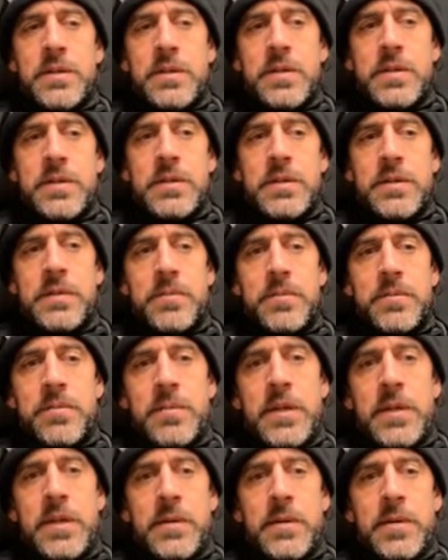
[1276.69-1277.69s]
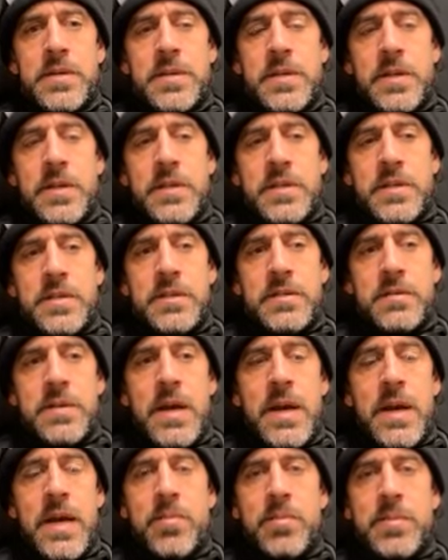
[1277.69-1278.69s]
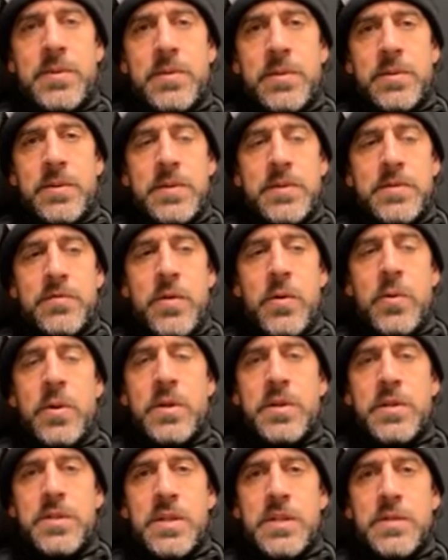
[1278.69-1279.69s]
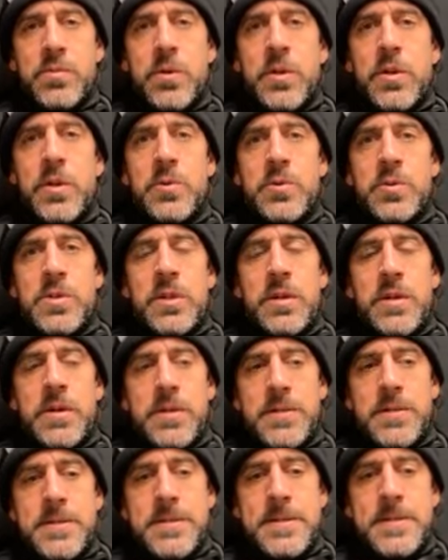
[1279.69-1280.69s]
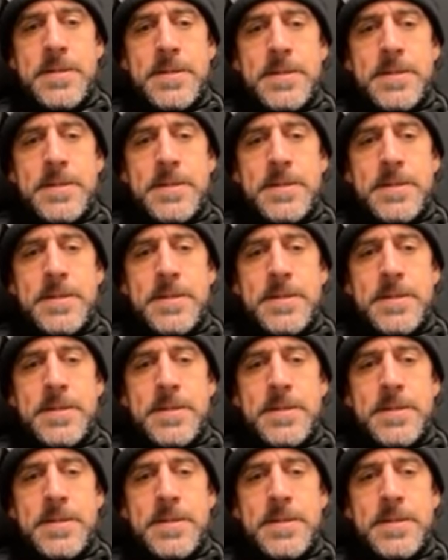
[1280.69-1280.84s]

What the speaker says: you know, as hyped or as focused as we usually are.